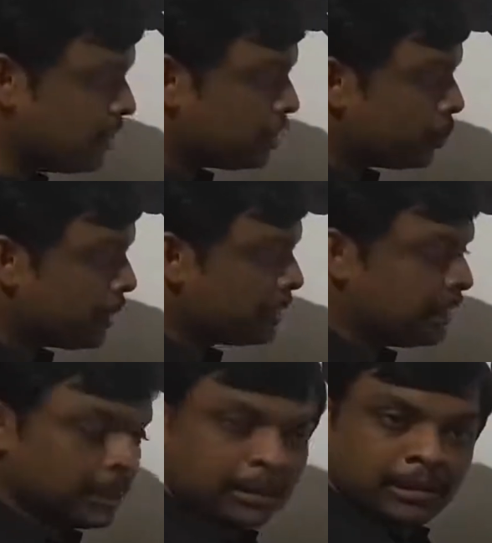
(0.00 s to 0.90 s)
is
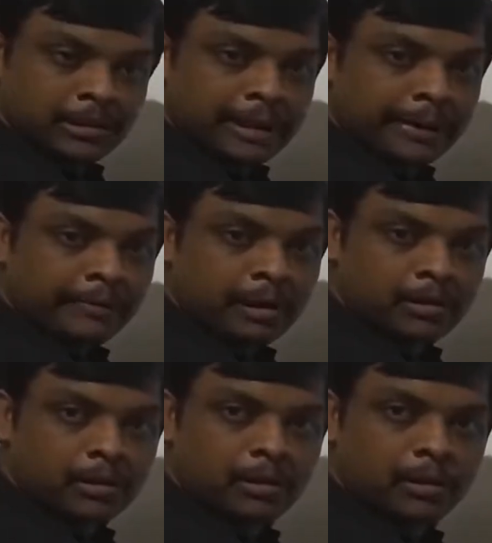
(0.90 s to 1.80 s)
present in this
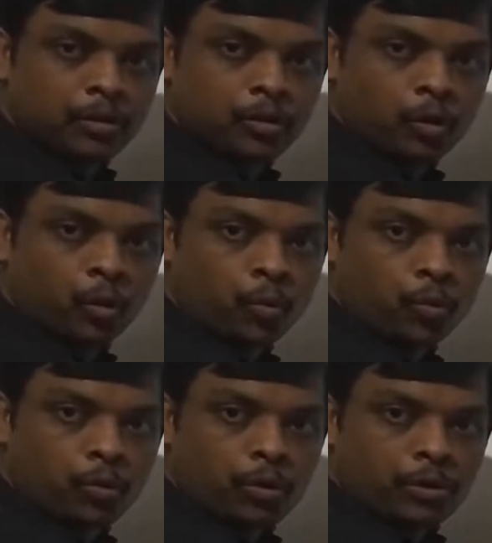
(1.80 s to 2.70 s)
language? No.
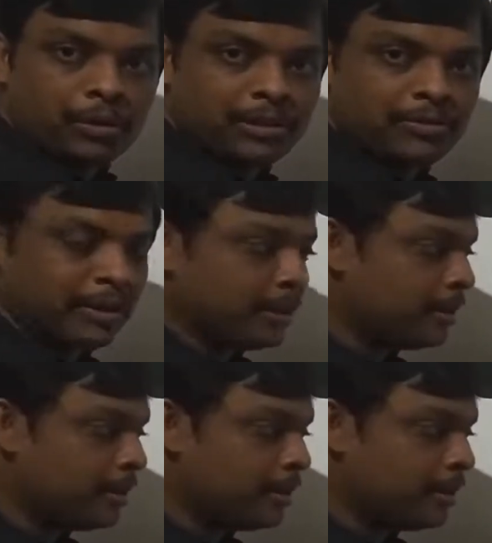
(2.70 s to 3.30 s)
This string